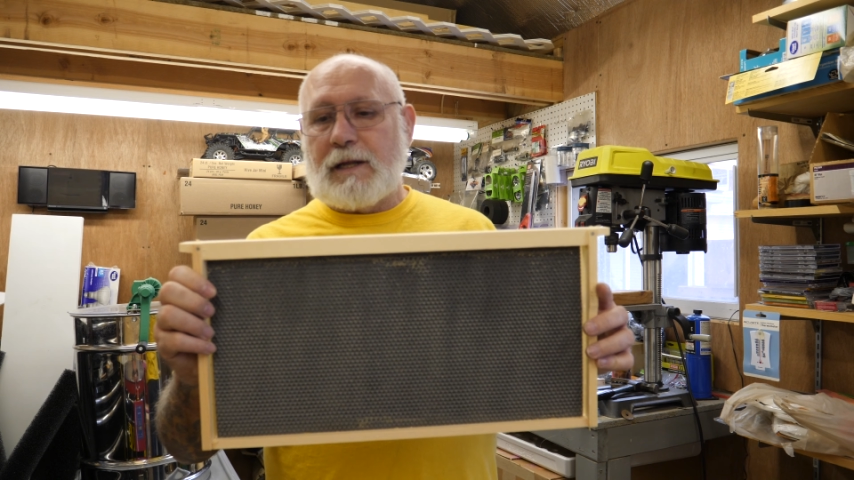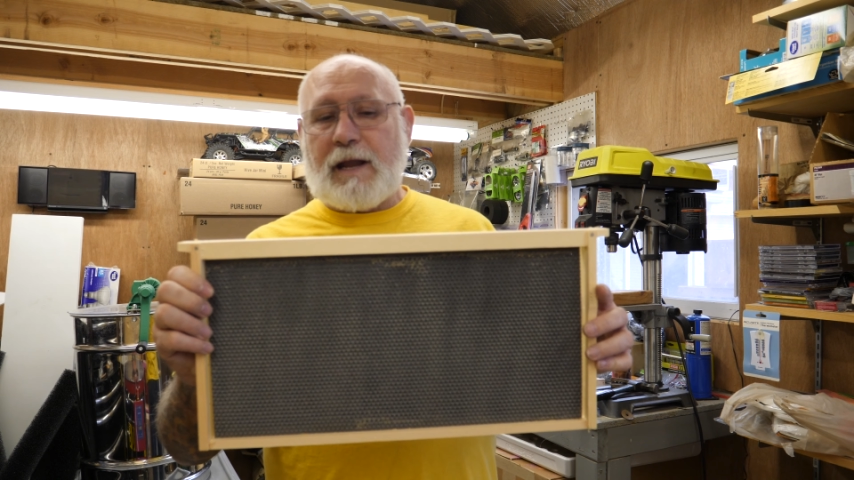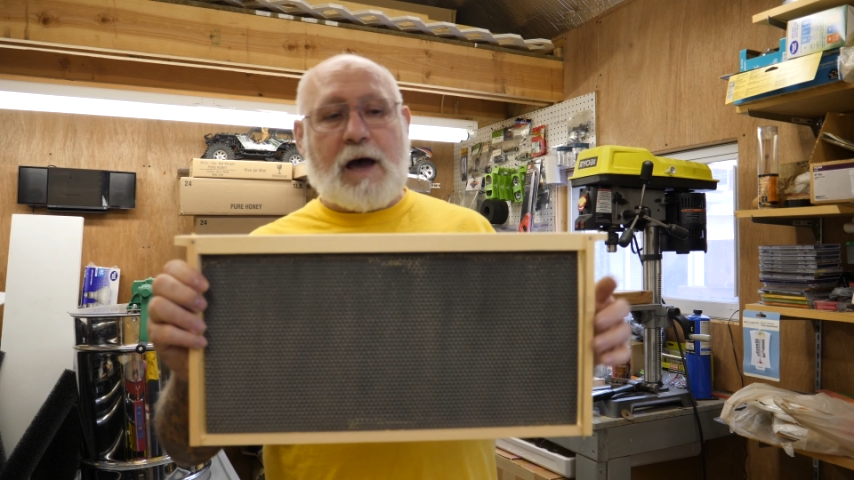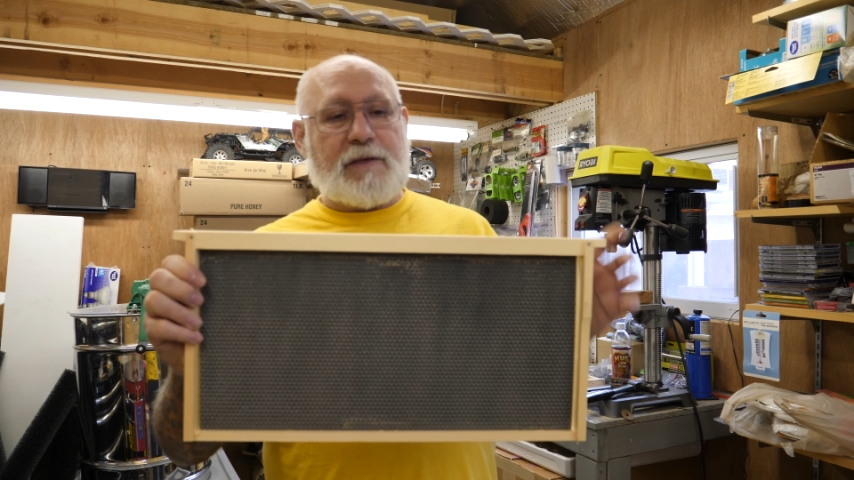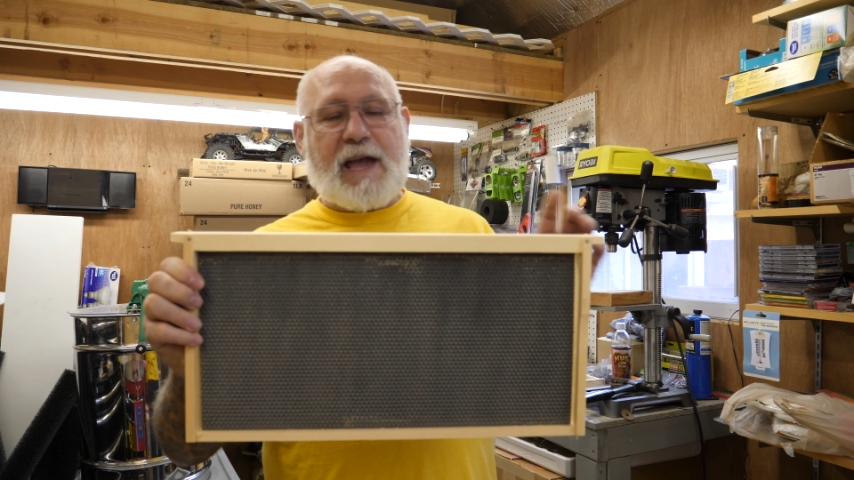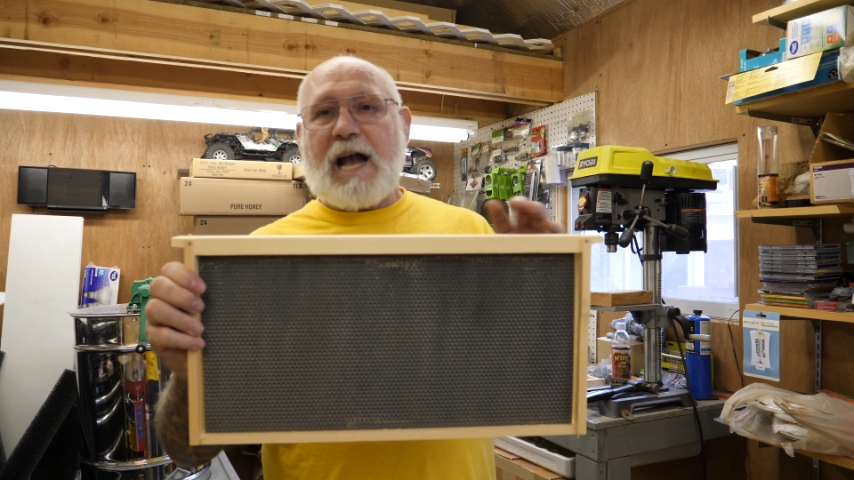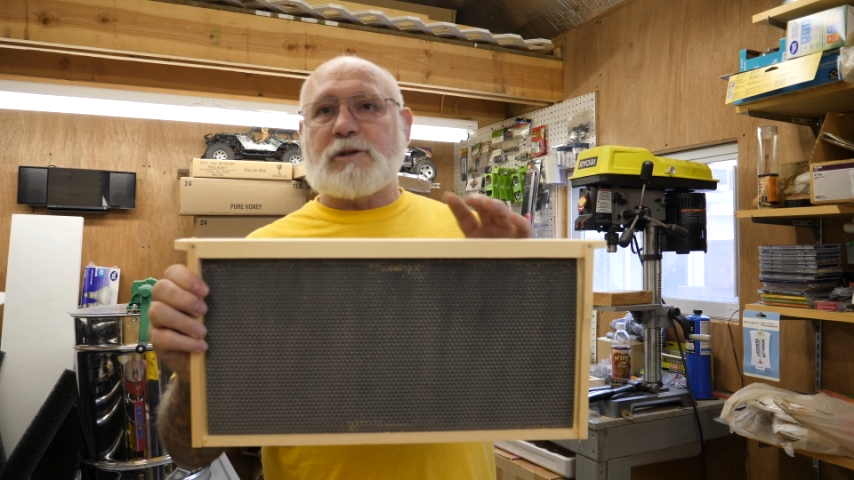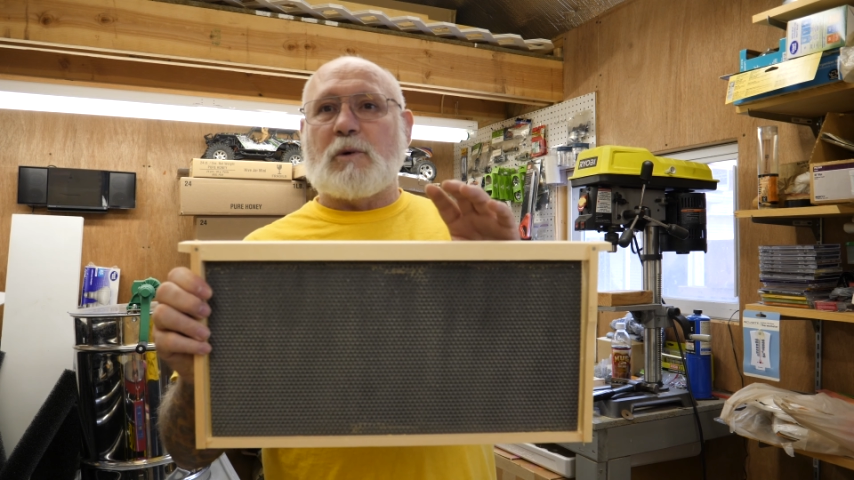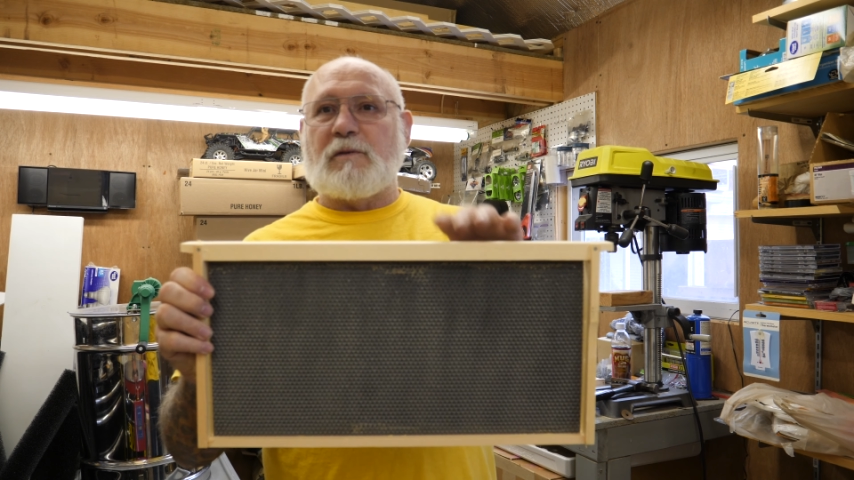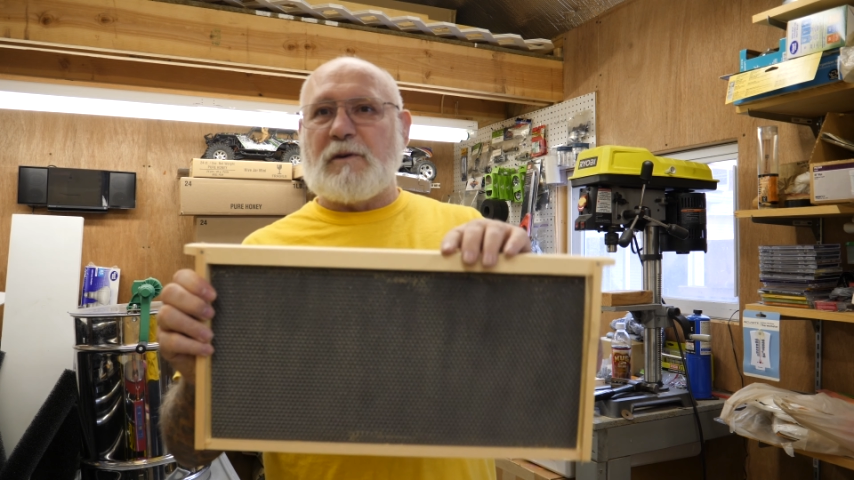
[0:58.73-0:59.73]
Now the
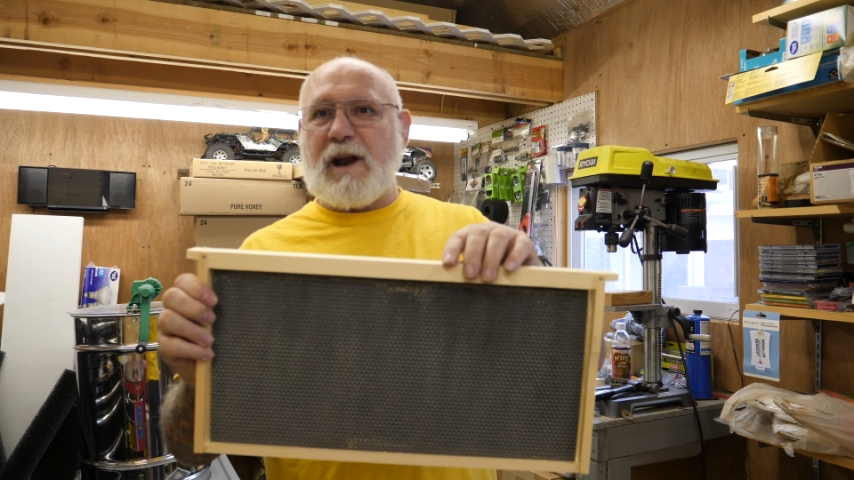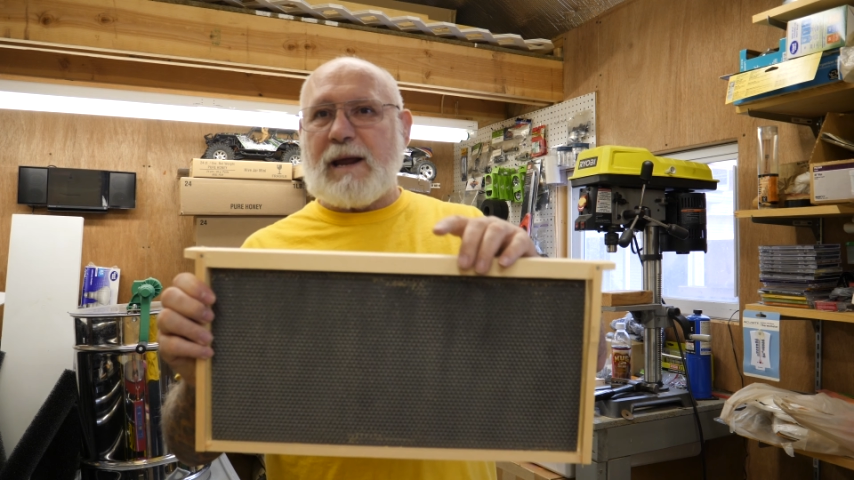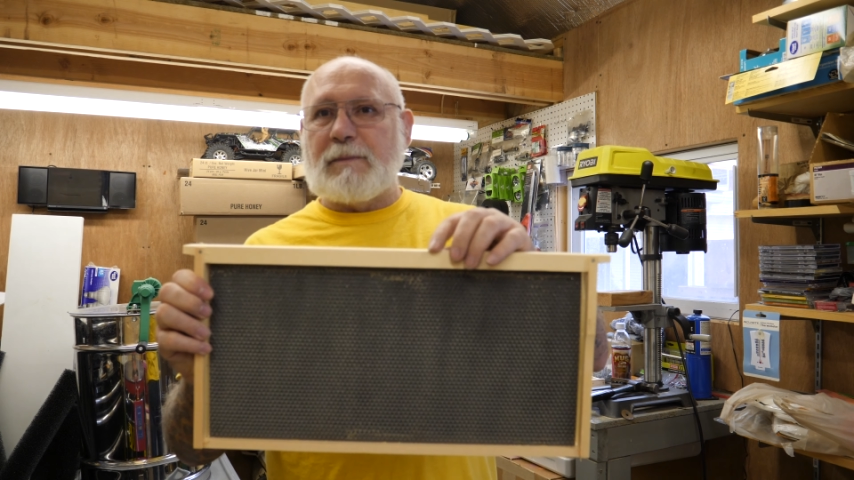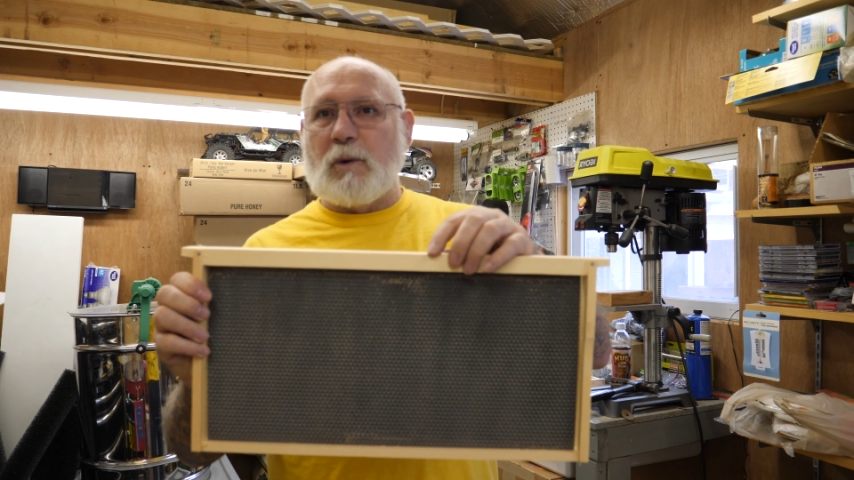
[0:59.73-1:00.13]
actual frame,